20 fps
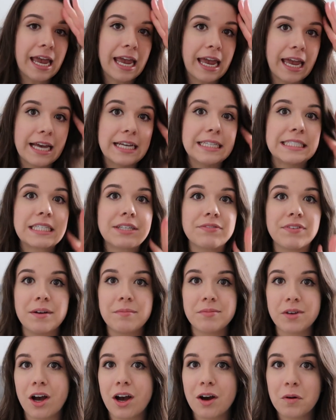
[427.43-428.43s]
and if
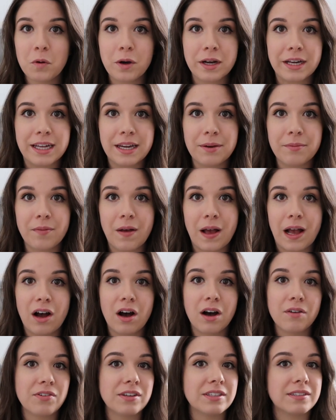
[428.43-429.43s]
I'm not working in my
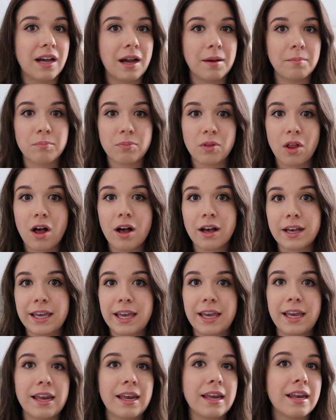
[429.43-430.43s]
office, I'm
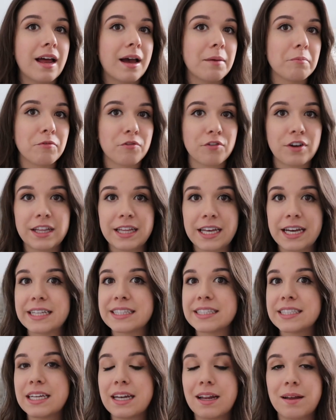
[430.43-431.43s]
blogging, I'm
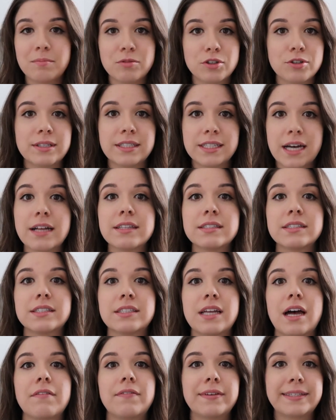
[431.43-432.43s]
freelancing, I'm doing tons of
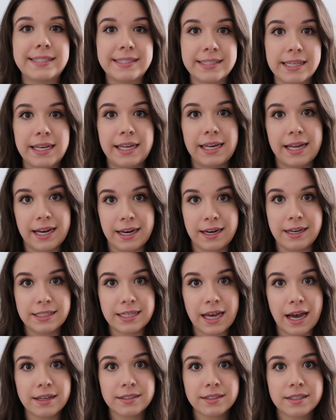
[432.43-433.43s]
stuff sitting at a
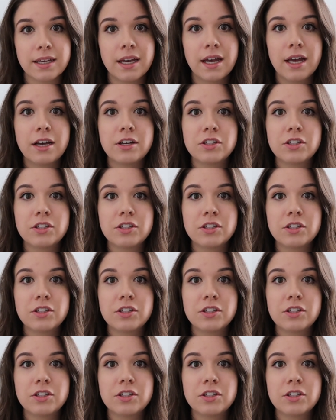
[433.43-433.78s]
desk.